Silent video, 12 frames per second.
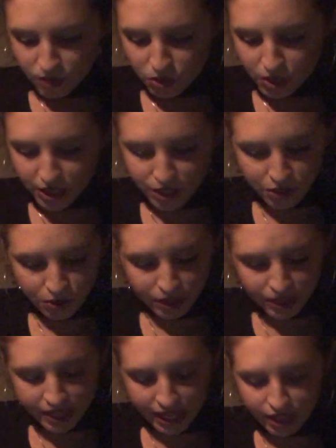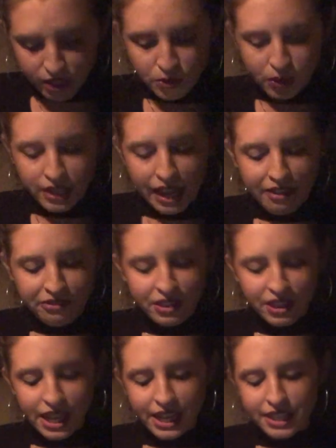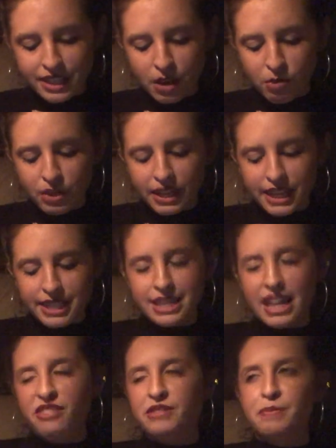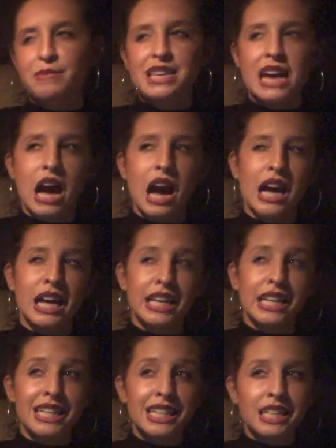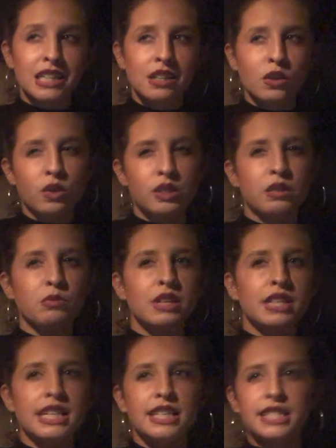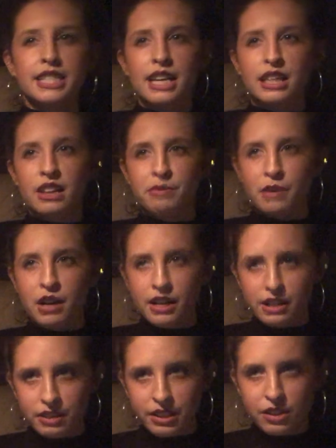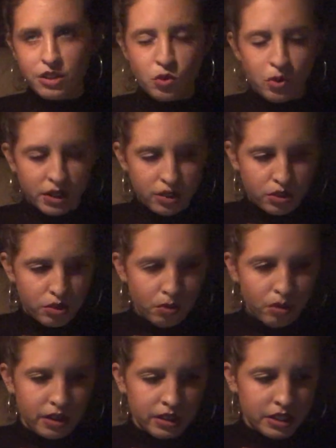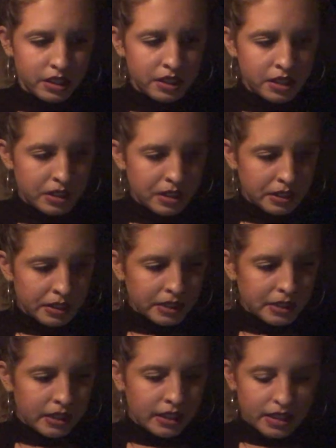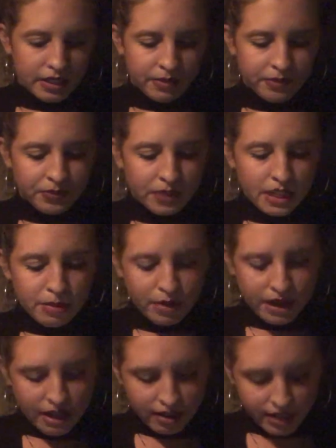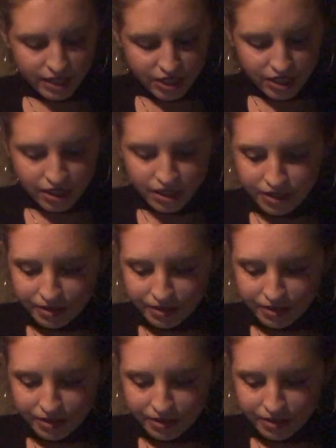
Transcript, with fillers: Queen of Swords, Ten of Swords. I feel like someone gets left behind or someone needs to get left behind. It looks like this Queen of Swords. Libra, Aries.